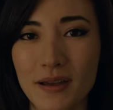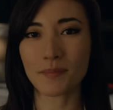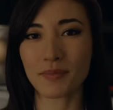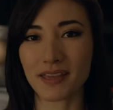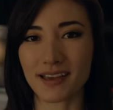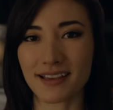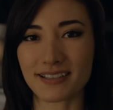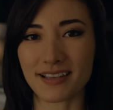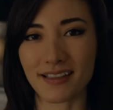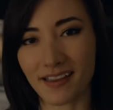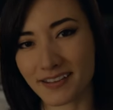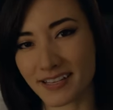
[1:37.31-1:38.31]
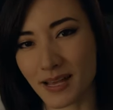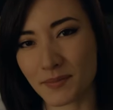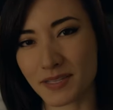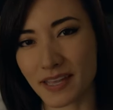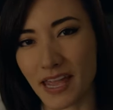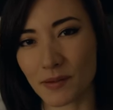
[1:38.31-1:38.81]
because a lot of times
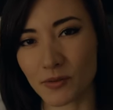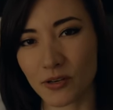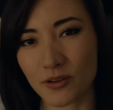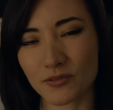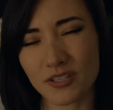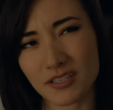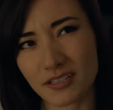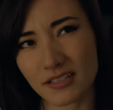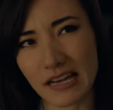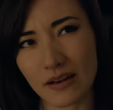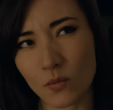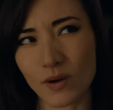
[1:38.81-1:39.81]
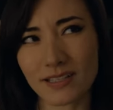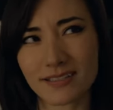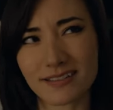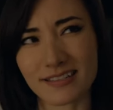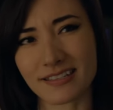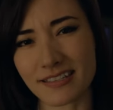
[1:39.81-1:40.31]
the camera crew just kind of wants
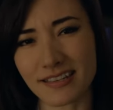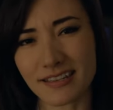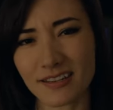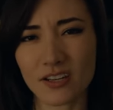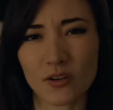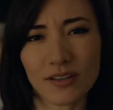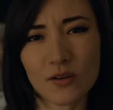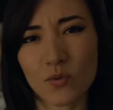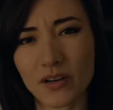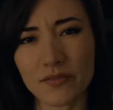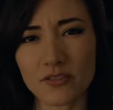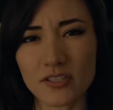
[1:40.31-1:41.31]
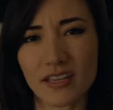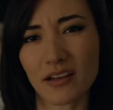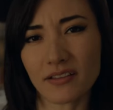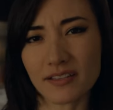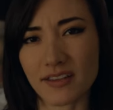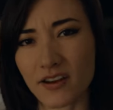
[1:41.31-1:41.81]
to see, you know, like, what if you just
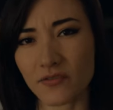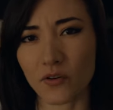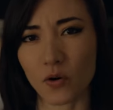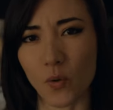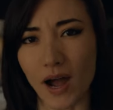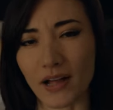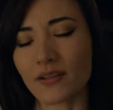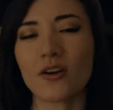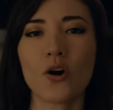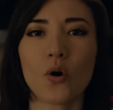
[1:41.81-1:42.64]
held this here for a while?